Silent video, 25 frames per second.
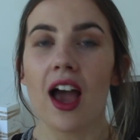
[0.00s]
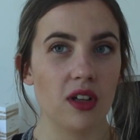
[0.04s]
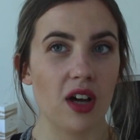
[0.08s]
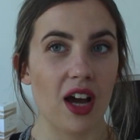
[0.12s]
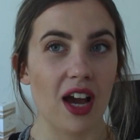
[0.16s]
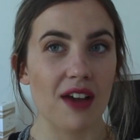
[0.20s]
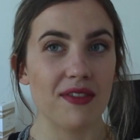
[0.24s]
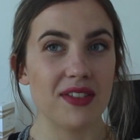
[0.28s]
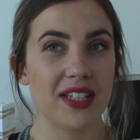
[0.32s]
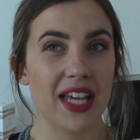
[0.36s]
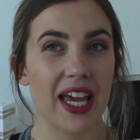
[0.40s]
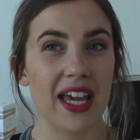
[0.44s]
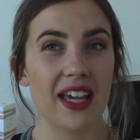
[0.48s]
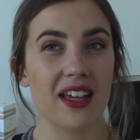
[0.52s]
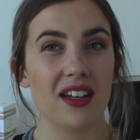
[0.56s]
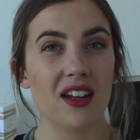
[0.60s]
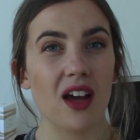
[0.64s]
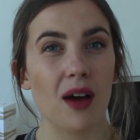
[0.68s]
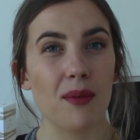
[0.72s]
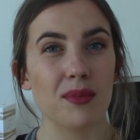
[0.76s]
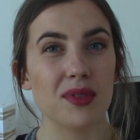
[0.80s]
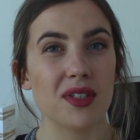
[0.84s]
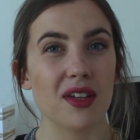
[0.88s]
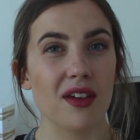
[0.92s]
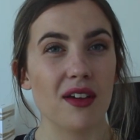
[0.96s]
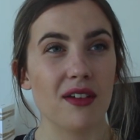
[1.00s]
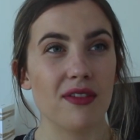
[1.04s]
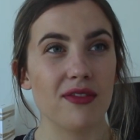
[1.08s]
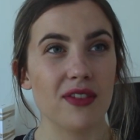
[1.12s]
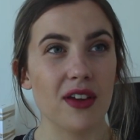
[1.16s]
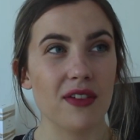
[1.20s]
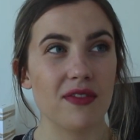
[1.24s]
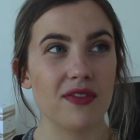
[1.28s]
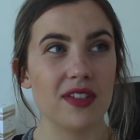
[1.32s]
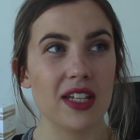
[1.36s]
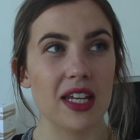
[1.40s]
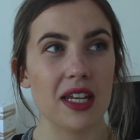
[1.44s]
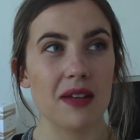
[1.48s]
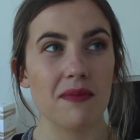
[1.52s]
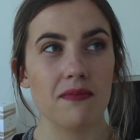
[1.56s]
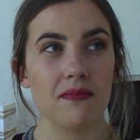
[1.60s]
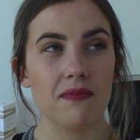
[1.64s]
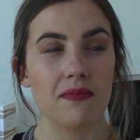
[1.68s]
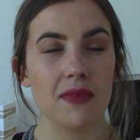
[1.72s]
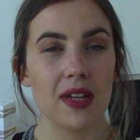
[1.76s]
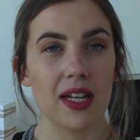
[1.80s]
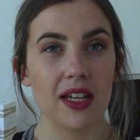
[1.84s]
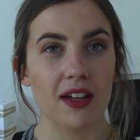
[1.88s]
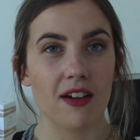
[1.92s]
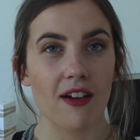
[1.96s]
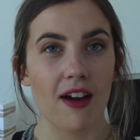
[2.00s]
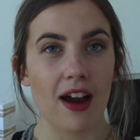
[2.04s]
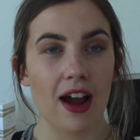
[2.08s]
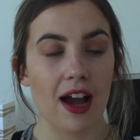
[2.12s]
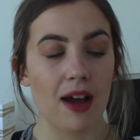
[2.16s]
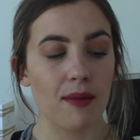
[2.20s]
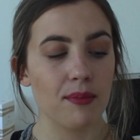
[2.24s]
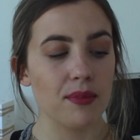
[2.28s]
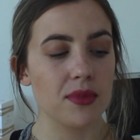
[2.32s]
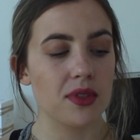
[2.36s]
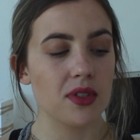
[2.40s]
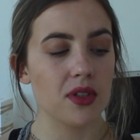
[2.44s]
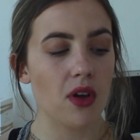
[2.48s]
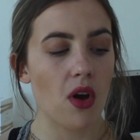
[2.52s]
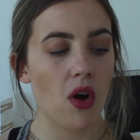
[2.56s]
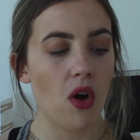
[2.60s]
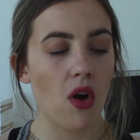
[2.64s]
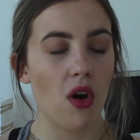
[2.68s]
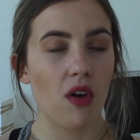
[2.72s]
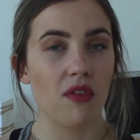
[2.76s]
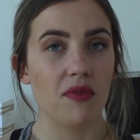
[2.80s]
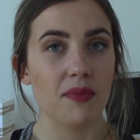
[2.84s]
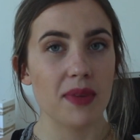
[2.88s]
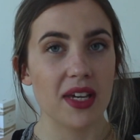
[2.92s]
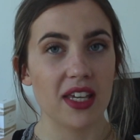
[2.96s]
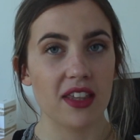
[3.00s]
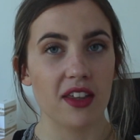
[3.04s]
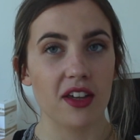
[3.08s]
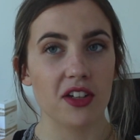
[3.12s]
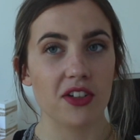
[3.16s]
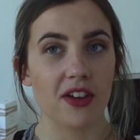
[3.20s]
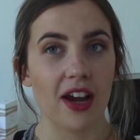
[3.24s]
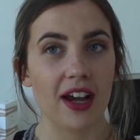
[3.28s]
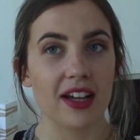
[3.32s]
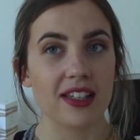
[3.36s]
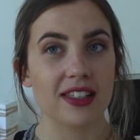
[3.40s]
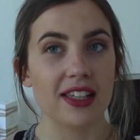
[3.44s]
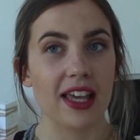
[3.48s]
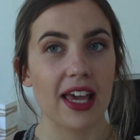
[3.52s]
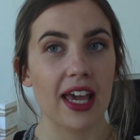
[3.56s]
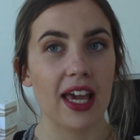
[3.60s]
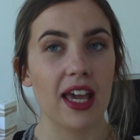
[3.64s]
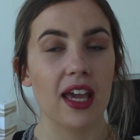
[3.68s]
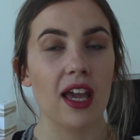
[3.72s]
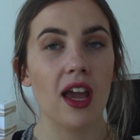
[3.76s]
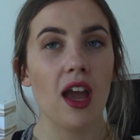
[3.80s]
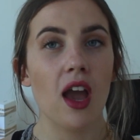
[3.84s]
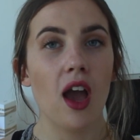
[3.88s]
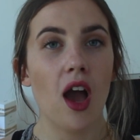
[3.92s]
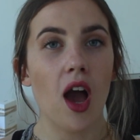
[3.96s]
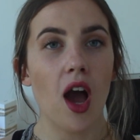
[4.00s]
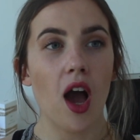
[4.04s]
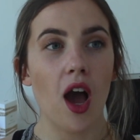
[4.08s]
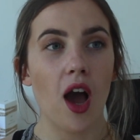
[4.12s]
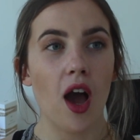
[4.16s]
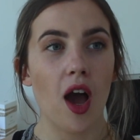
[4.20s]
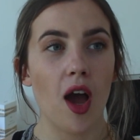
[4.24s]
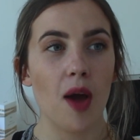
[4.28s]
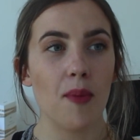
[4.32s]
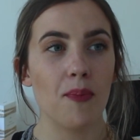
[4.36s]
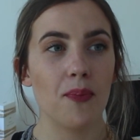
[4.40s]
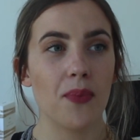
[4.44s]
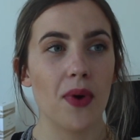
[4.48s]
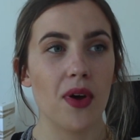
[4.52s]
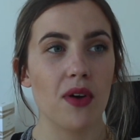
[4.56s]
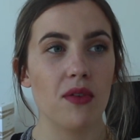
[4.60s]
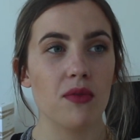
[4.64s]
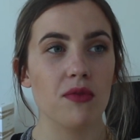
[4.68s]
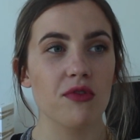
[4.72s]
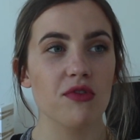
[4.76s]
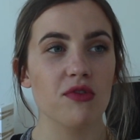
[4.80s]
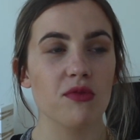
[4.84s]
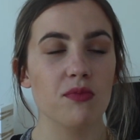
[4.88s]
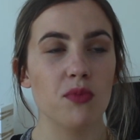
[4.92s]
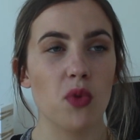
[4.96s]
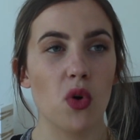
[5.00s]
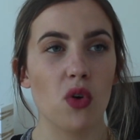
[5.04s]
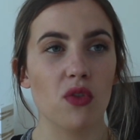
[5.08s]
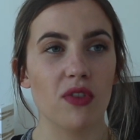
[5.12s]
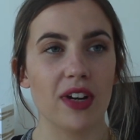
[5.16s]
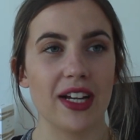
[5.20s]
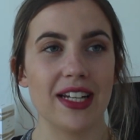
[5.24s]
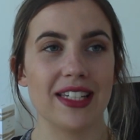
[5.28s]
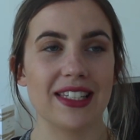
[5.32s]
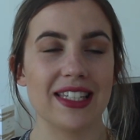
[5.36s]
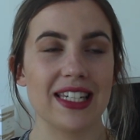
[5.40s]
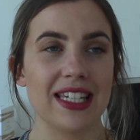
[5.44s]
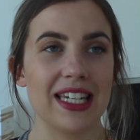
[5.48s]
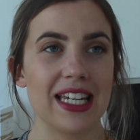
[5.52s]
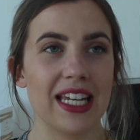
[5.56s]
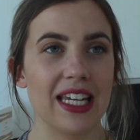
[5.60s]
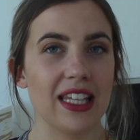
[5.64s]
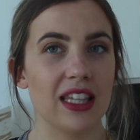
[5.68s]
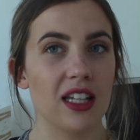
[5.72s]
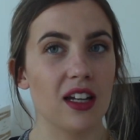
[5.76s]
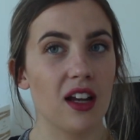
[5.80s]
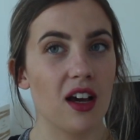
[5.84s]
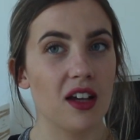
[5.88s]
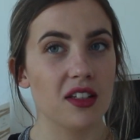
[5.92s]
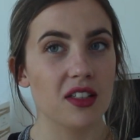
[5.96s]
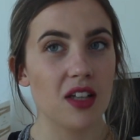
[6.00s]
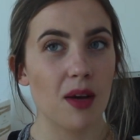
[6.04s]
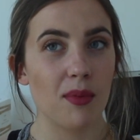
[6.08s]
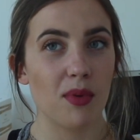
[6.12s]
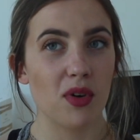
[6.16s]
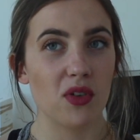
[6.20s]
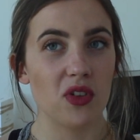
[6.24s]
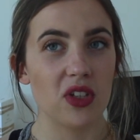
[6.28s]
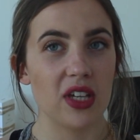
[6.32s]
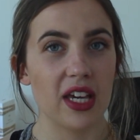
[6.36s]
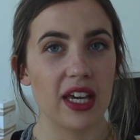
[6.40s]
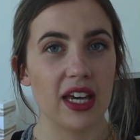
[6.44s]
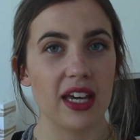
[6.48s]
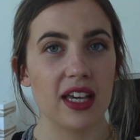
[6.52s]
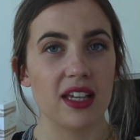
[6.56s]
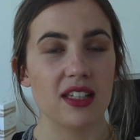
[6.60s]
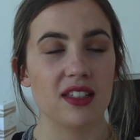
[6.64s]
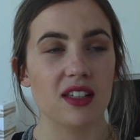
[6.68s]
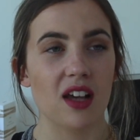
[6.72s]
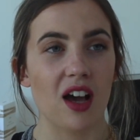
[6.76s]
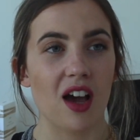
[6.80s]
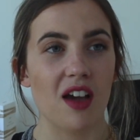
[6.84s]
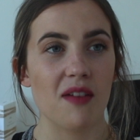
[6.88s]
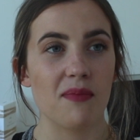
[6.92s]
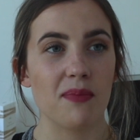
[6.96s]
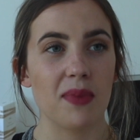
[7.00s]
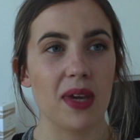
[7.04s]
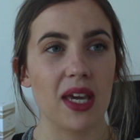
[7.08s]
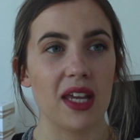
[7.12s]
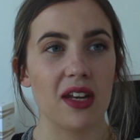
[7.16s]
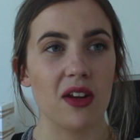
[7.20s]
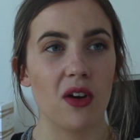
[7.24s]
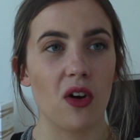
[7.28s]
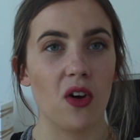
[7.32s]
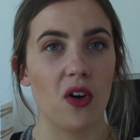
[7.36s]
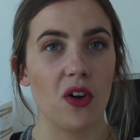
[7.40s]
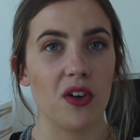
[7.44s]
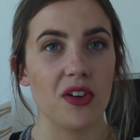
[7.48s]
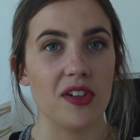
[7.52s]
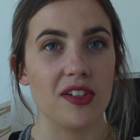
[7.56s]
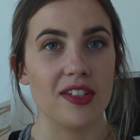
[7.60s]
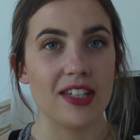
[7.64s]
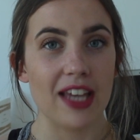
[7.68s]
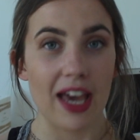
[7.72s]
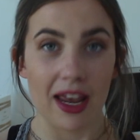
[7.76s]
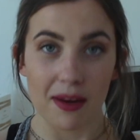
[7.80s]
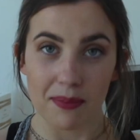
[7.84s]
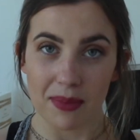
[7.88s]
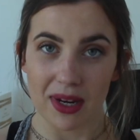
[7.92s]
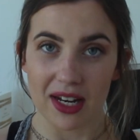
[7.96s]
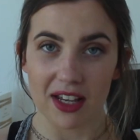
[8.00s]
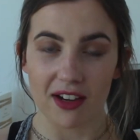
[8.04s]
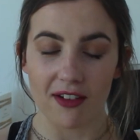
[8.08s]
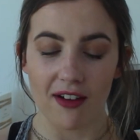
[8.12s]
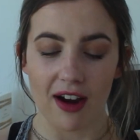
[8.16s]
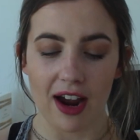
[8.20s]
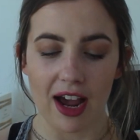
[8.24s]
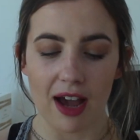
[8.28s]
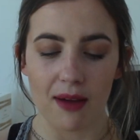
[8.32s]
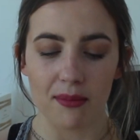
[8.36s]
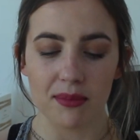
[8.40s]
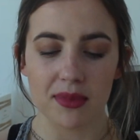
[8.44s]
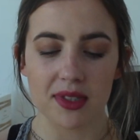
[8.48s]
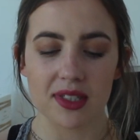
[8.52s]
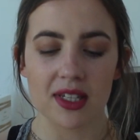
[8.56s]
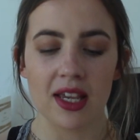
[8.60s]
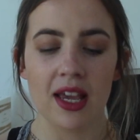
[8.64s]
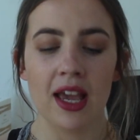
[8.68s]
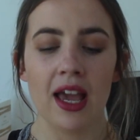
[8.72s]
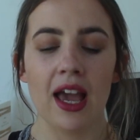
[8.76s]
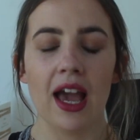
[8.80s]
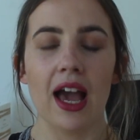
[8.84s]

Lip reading: I've taken up to 15 milligrams of Methotrexate, but more recently, in the last couple of years, I've been on 10 milligrams.